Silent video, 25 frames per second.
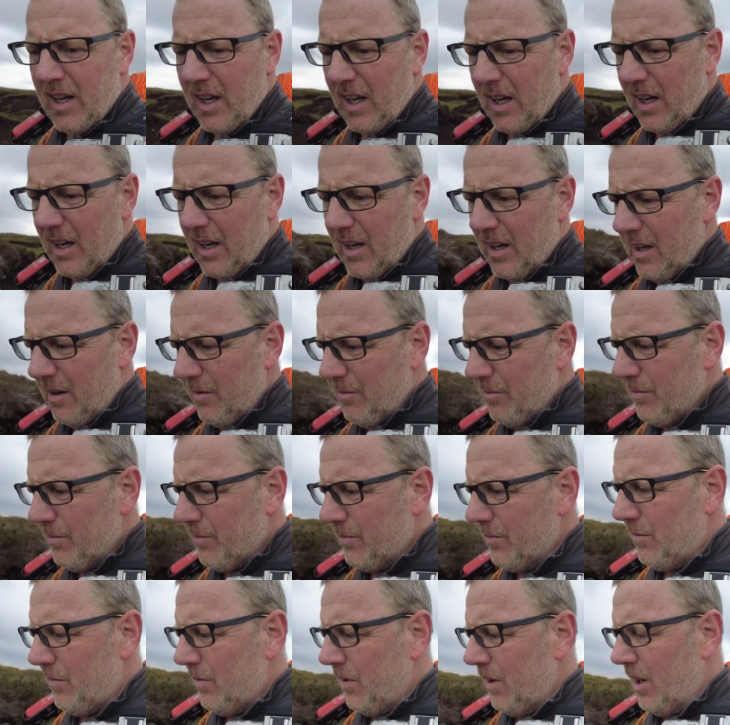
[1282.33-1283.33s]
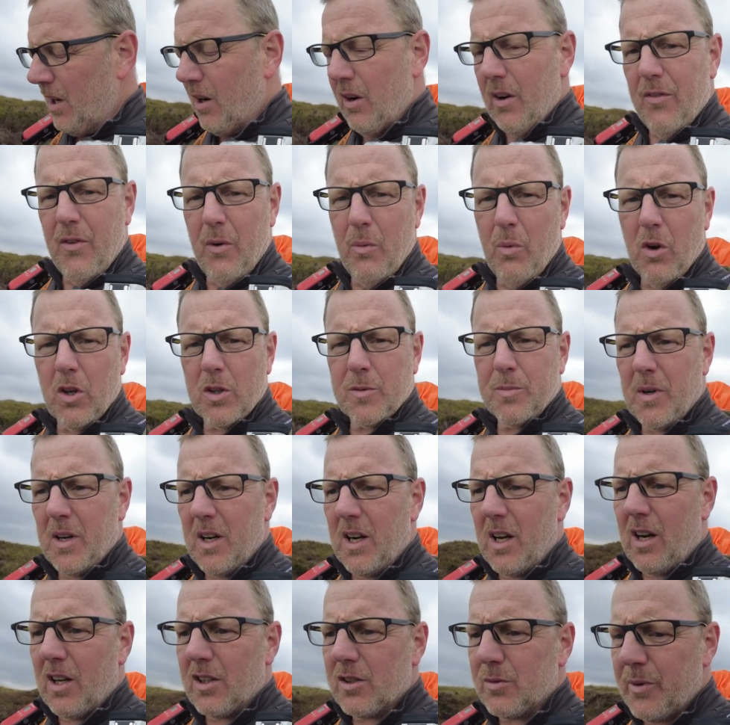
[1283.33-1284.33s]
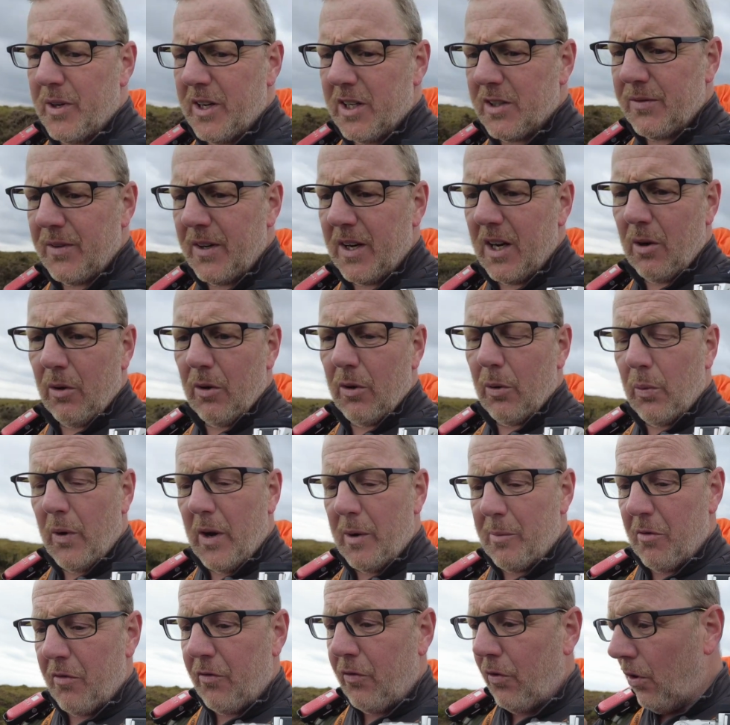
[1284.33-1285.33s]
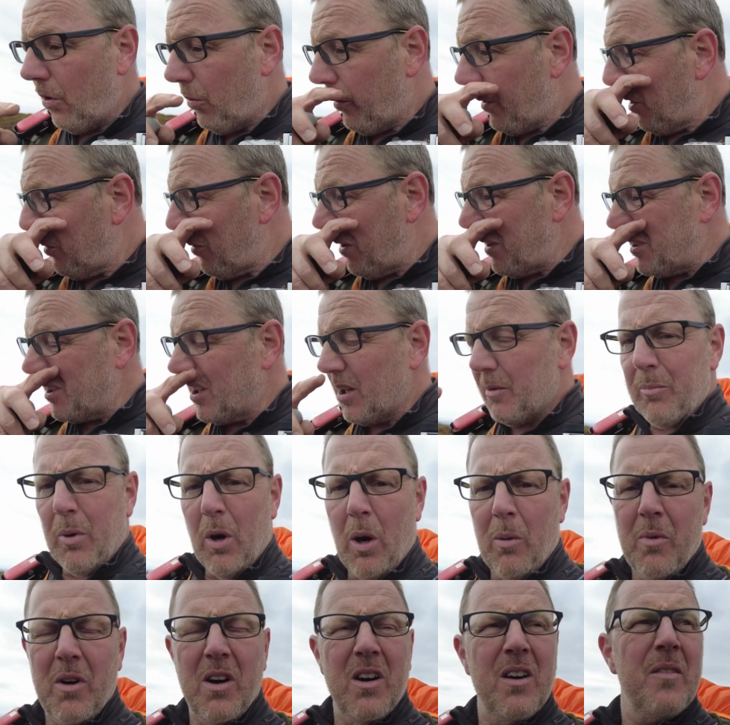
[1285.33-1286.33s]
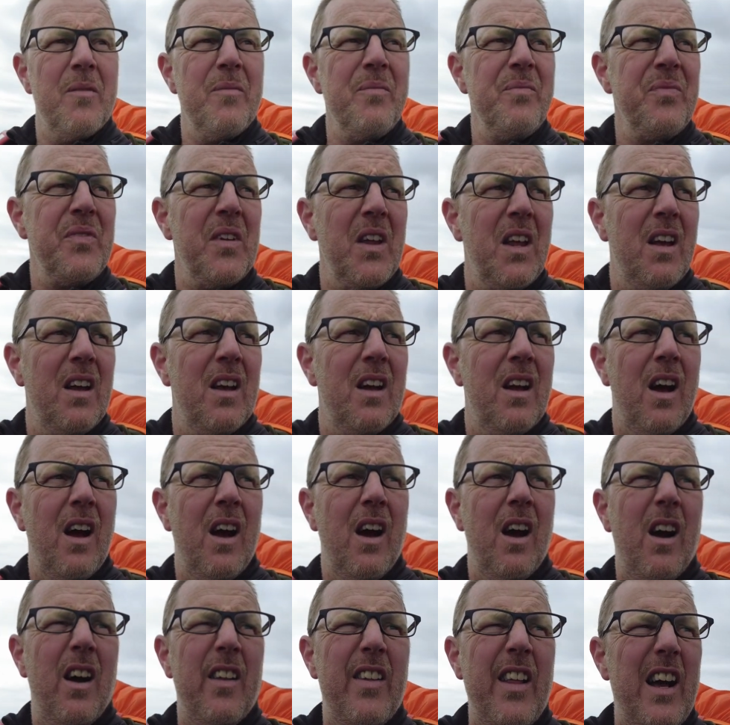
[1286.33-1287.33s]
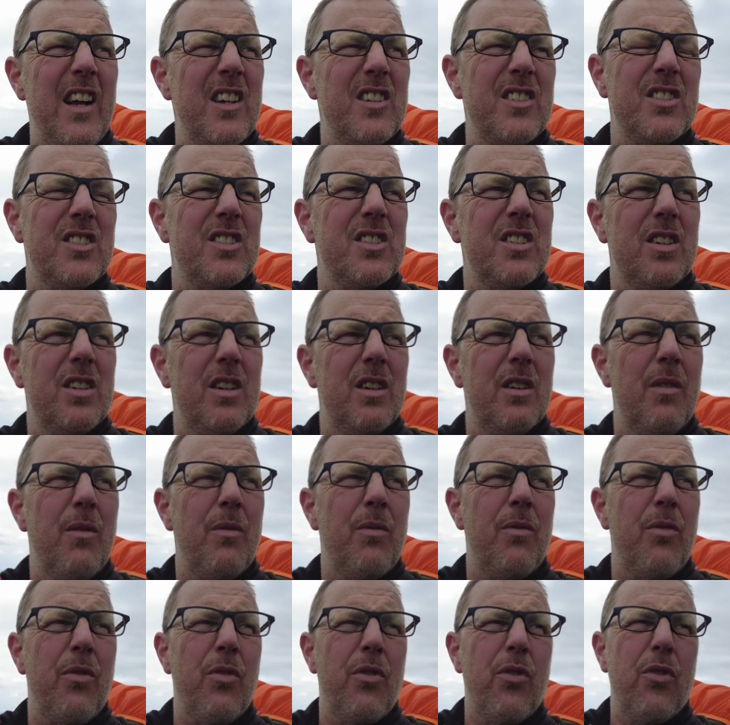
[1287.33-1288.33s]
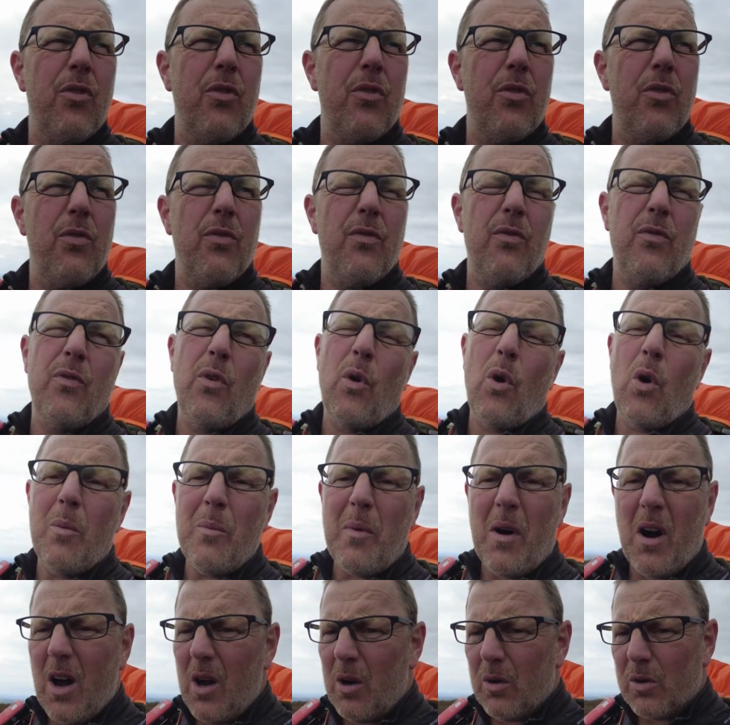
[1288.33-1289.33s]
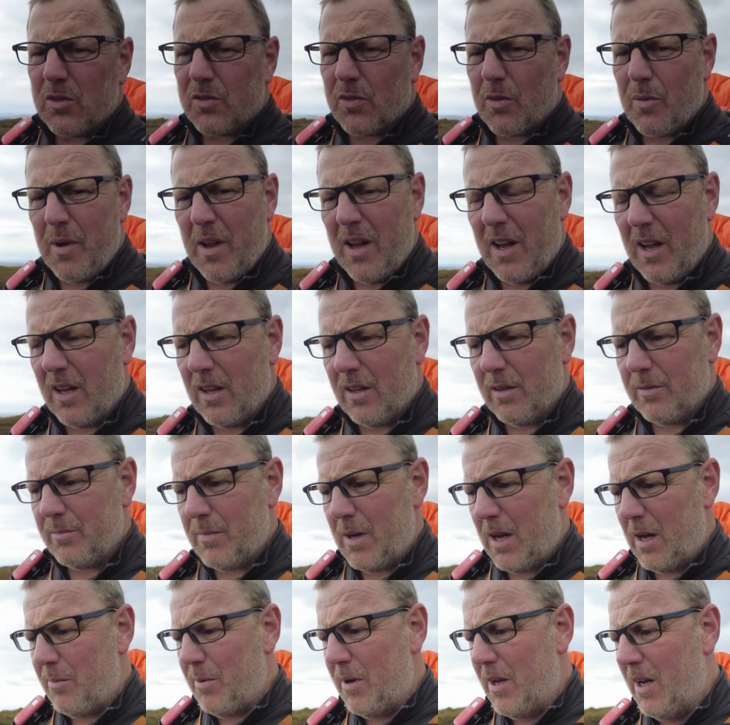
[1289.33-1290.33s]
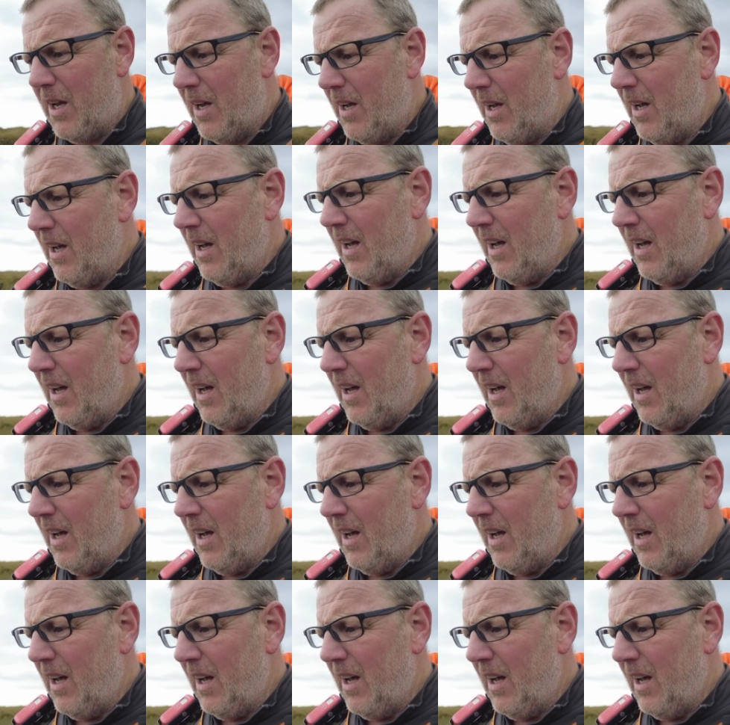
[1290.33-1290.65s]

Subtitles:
You know, if you watch my last week's video, or the week before when I went to the bomber, that's 4 miles from here, maybe.